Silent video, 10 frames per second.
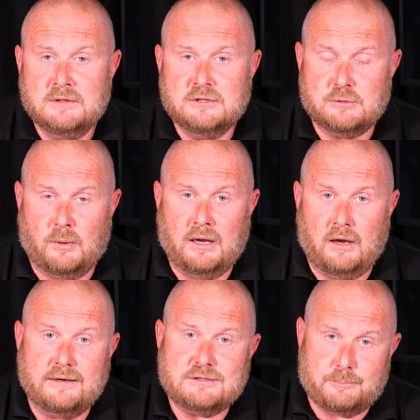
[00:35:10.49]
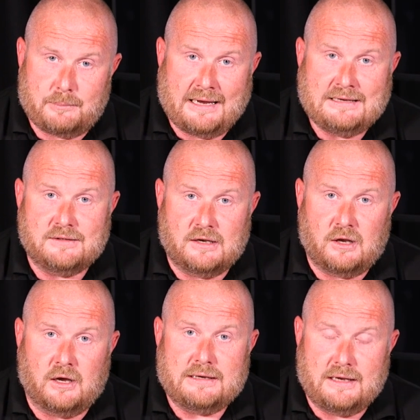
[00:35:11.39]
So I like to paint the
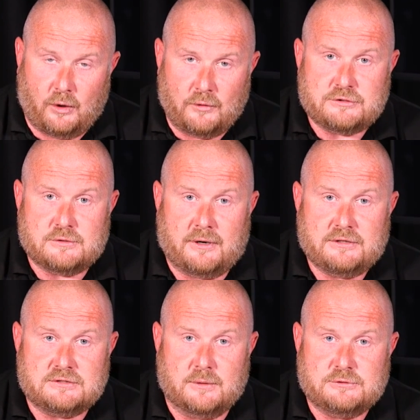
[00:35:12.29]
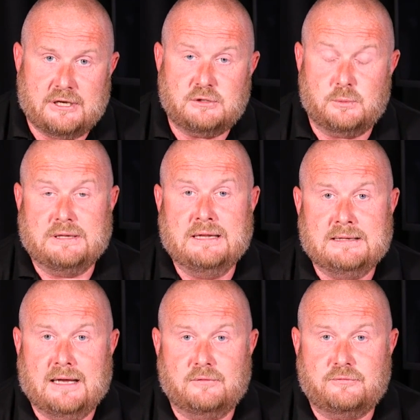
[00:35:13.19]
light onto my subject within
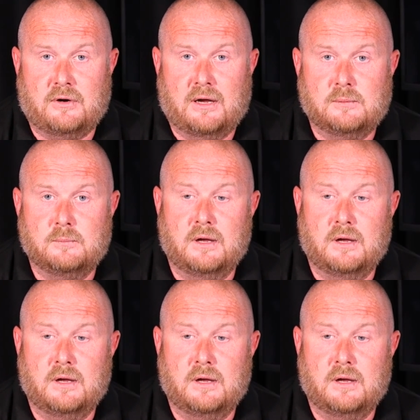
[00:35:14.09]
that frame